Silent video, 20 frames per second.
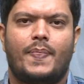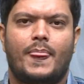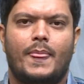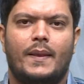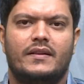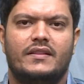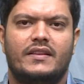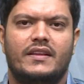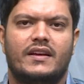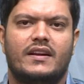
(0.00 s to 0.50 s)

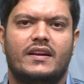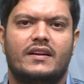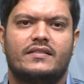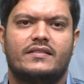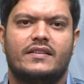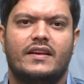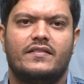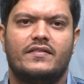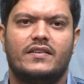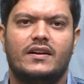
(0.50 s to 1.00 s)
There are
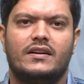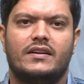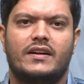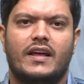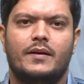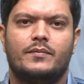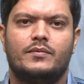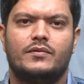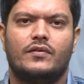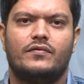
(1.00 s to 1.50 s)
several
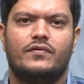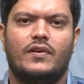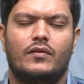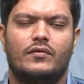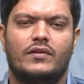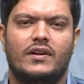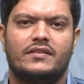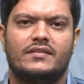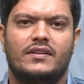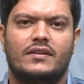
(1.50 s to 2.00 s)
types of
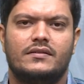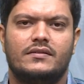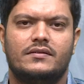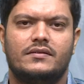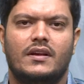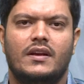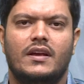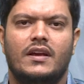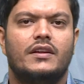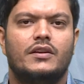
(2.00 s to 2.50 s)
foundations
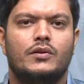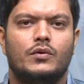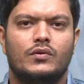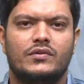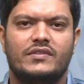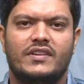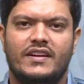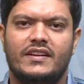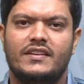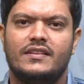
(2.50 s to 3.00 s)
used
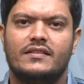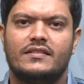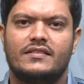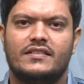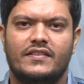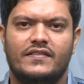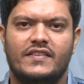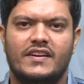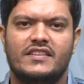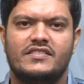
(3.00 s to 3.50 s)
in
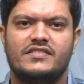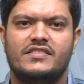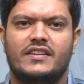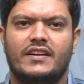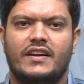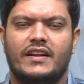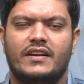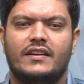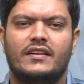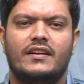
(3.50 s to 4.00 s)
civil
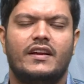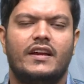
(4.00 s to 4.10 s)
engineering,